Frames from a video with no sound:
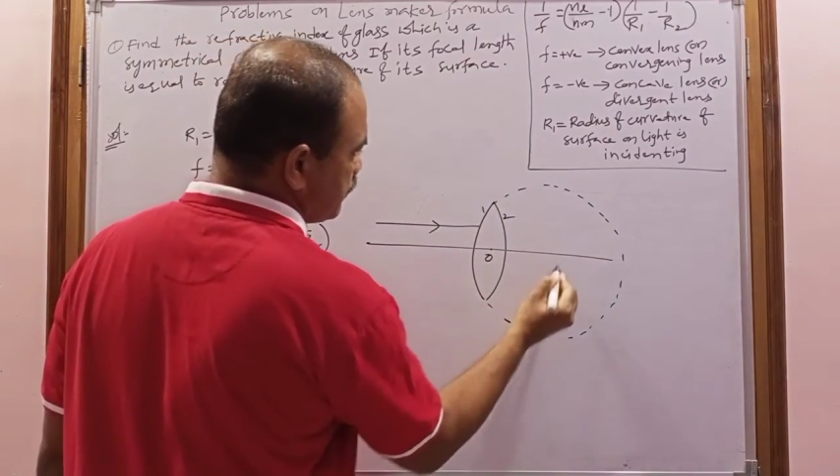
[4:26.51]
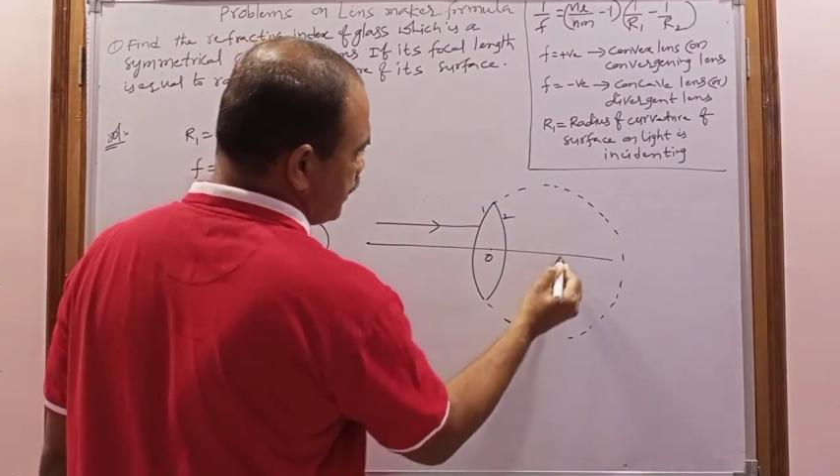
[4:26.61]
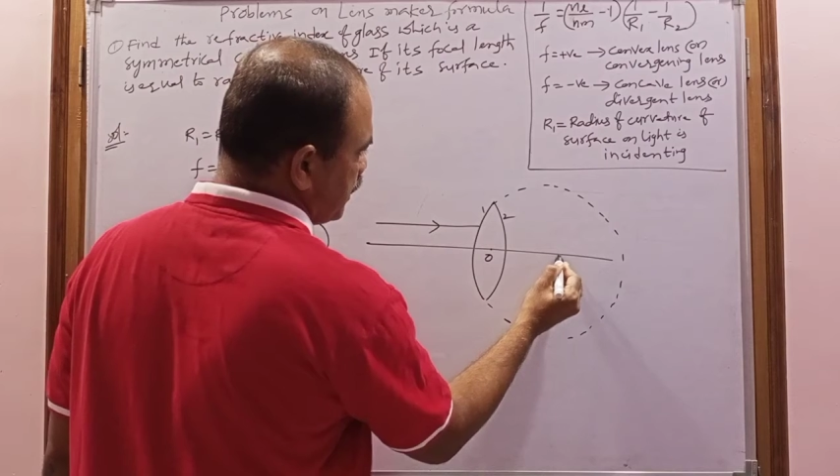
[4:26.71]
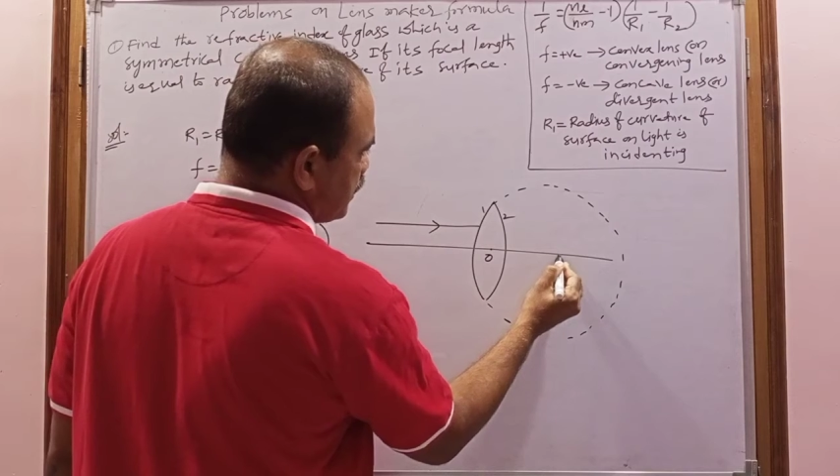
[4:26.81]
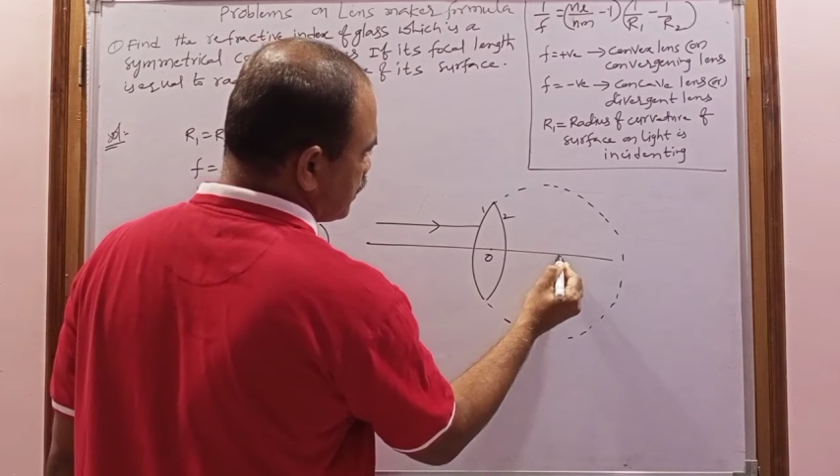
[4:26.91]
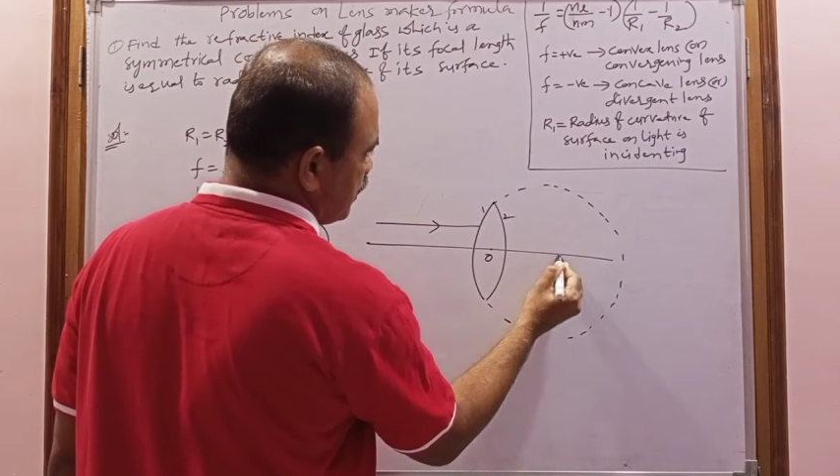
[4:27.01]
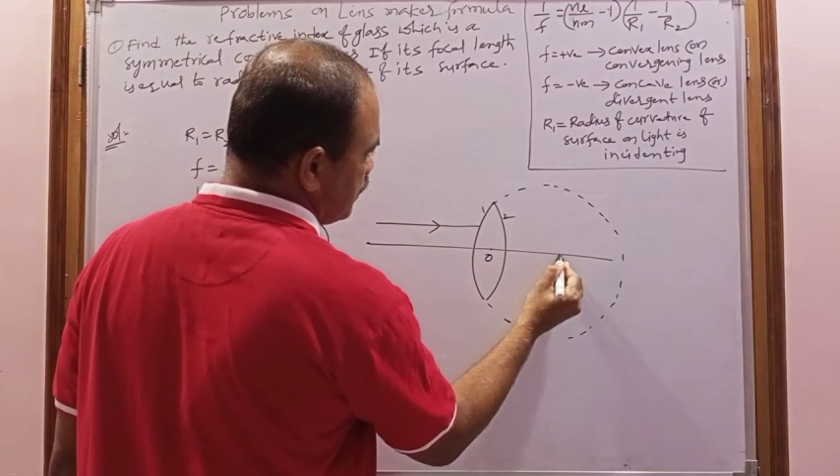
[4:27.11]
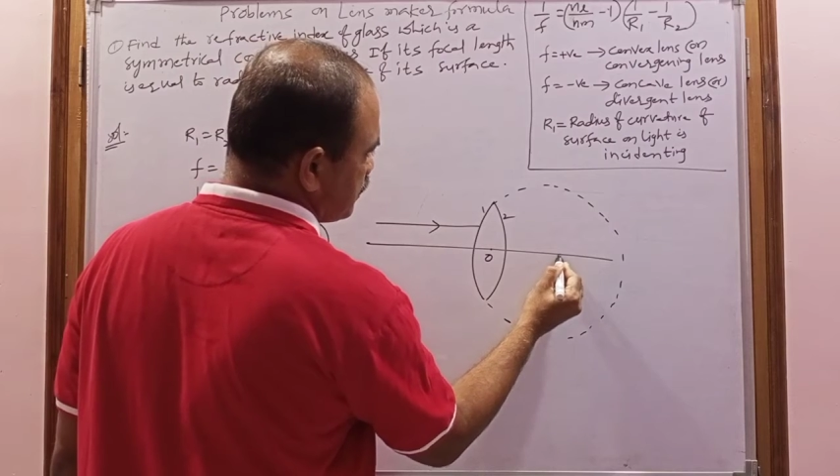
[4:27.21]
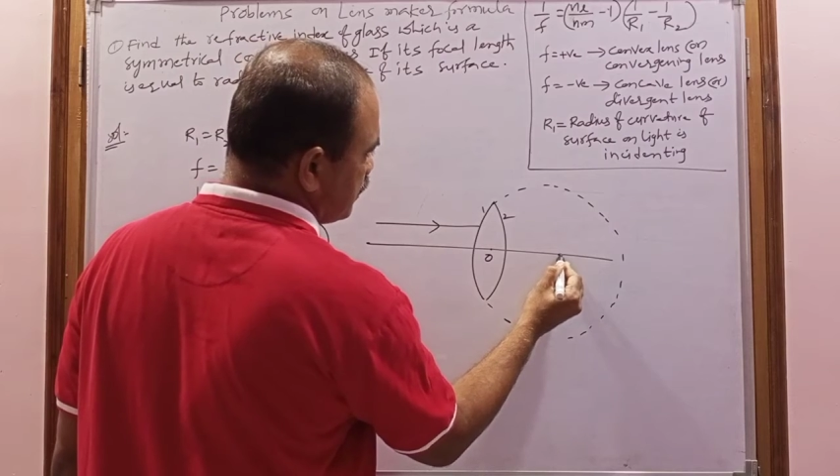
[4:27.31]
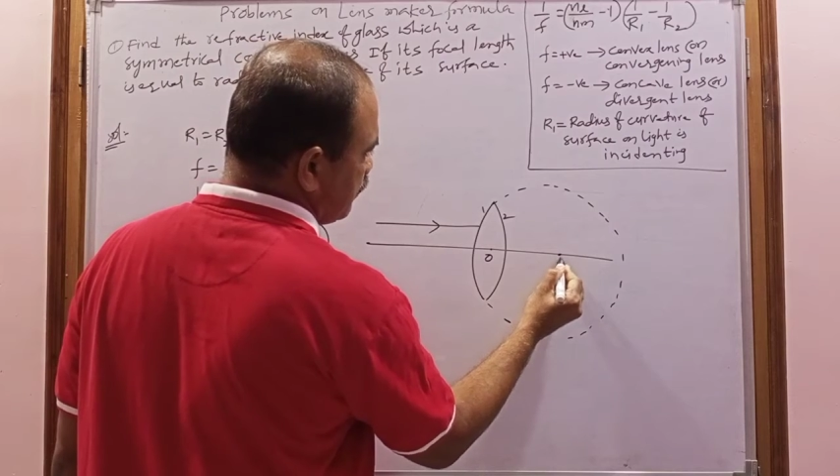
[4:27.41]
sphere is
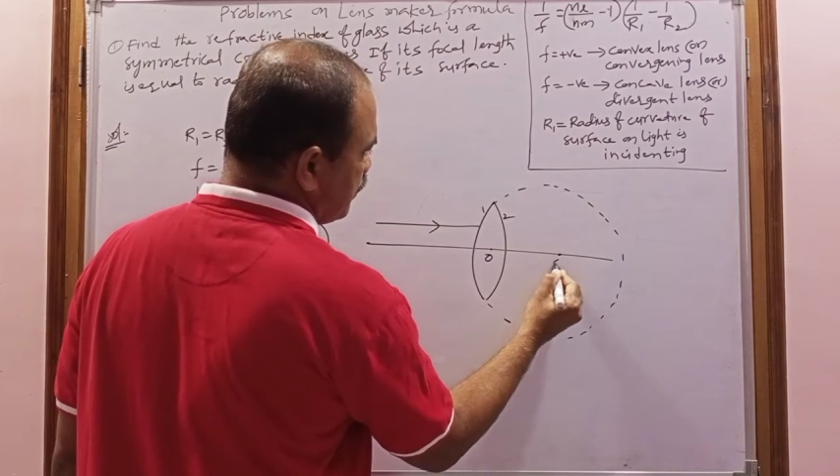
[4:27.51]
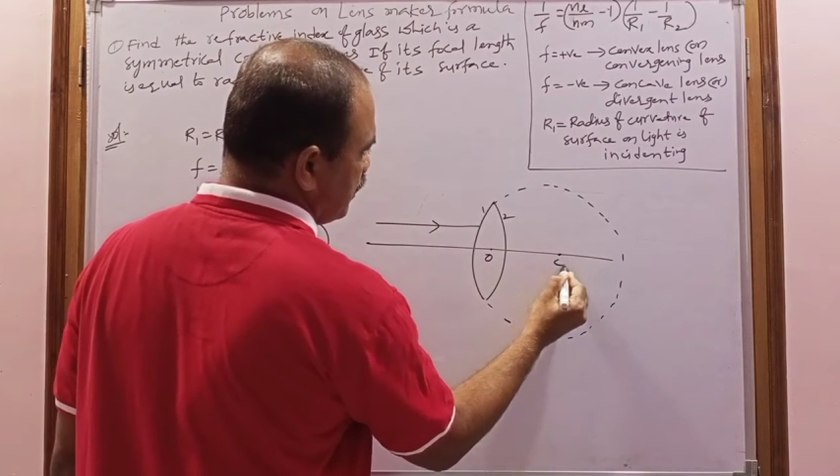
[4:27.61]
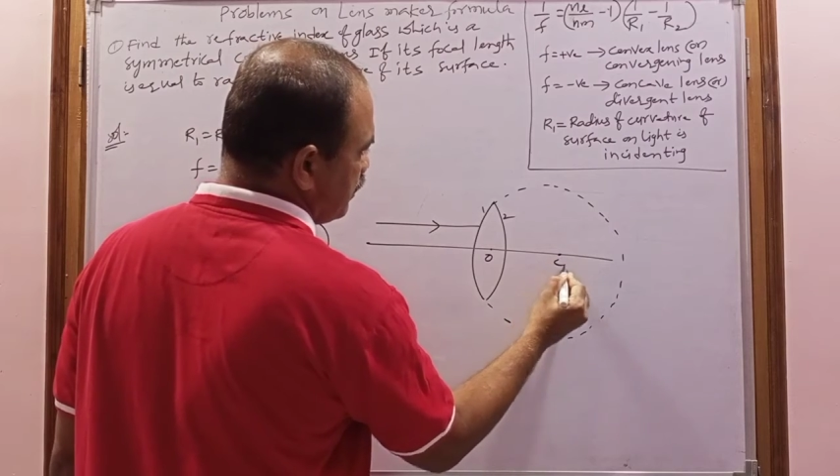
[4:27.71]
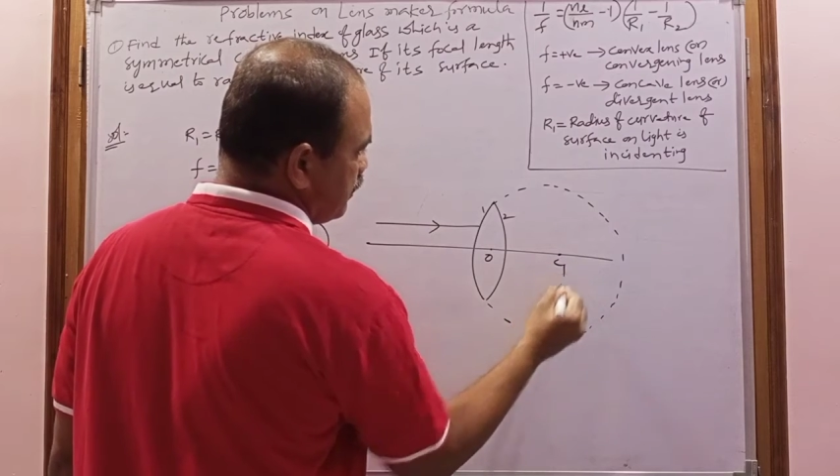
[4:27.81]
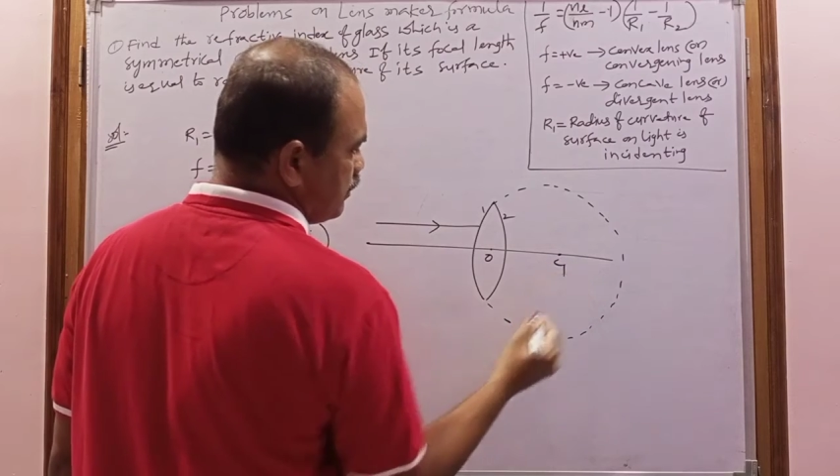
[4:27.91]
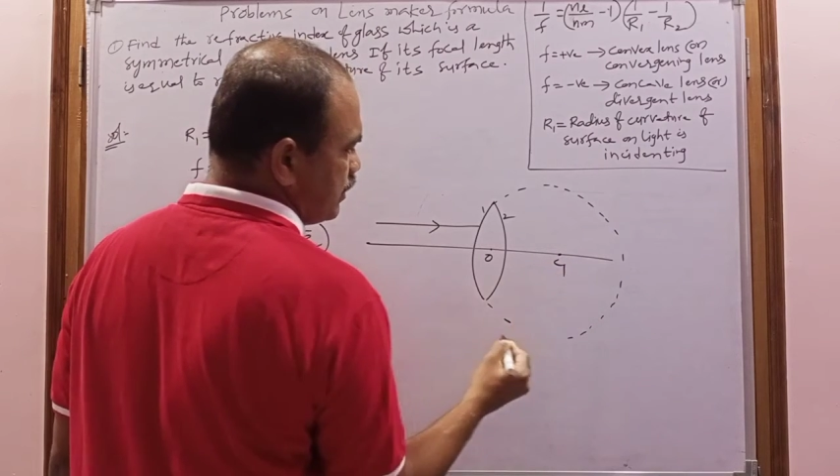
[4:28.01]
called C1.